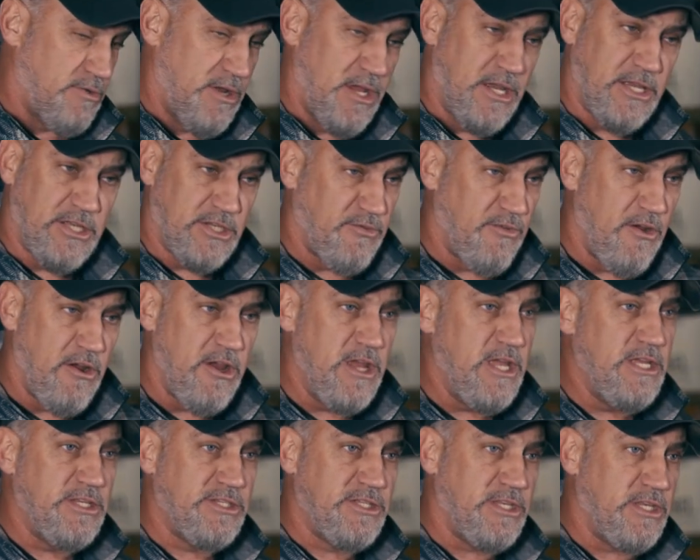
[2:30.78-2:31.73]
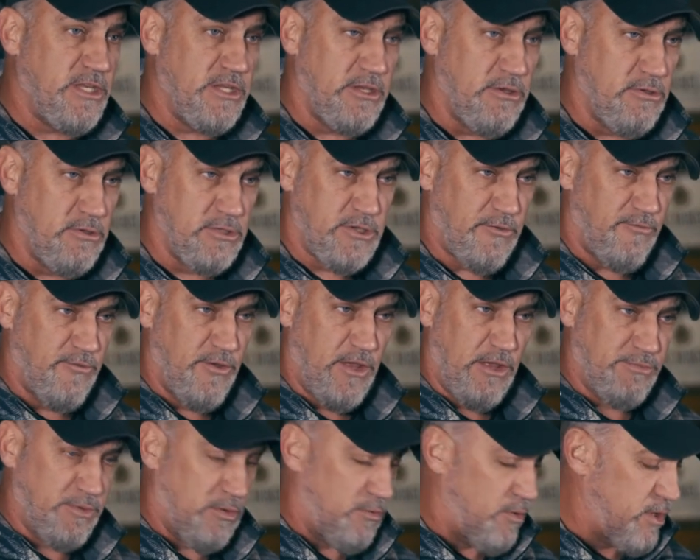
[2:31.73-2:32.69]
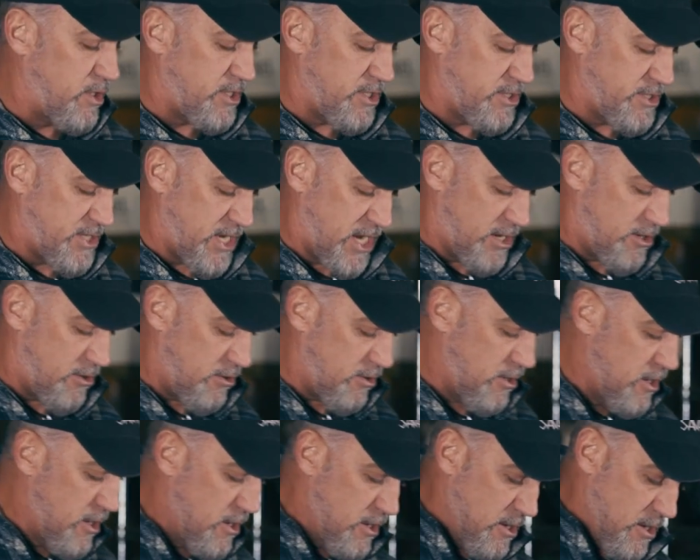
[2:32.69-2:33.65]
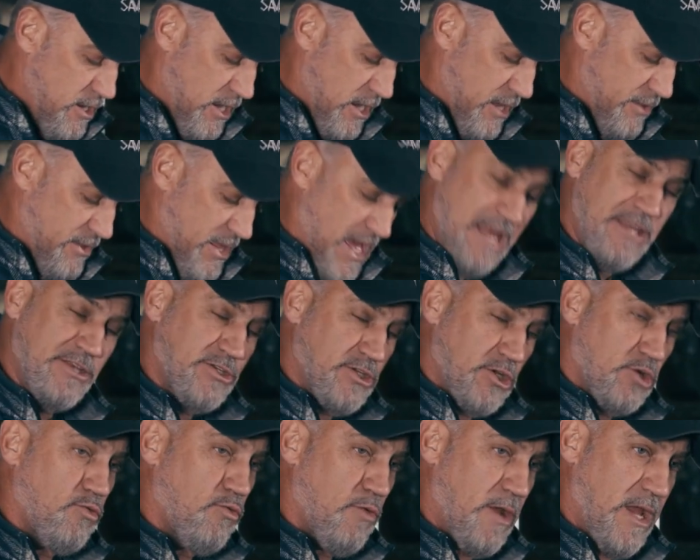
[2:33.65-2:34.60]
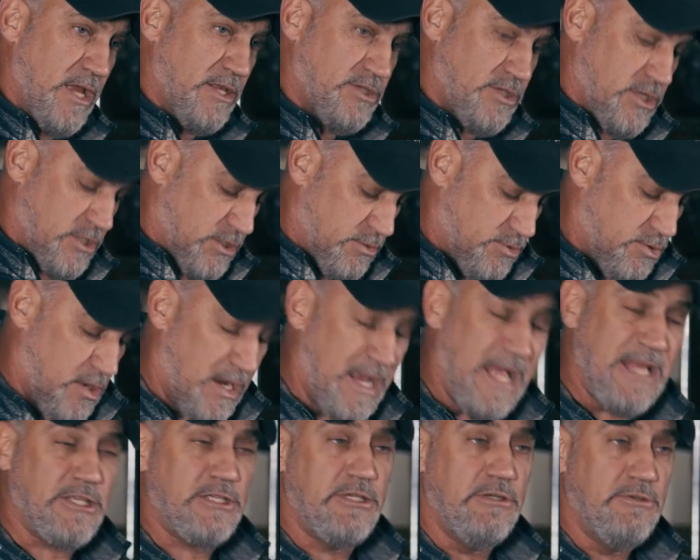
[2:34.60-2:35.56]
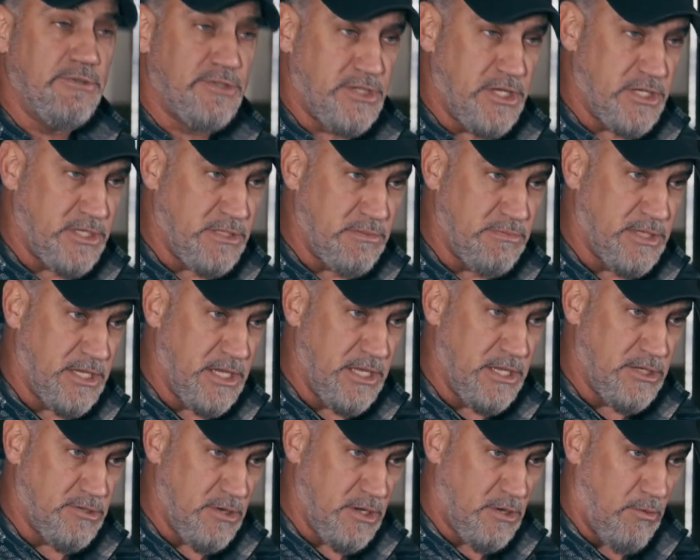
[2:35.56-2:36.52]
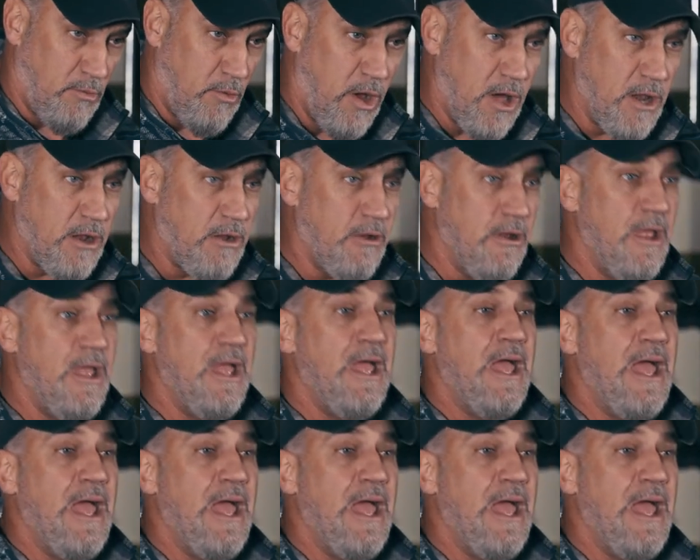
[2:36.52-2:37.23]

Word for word: drink. It's very easy to use. You fill up the one container. Uh, that is a great system. So I got two systems to get a drink of water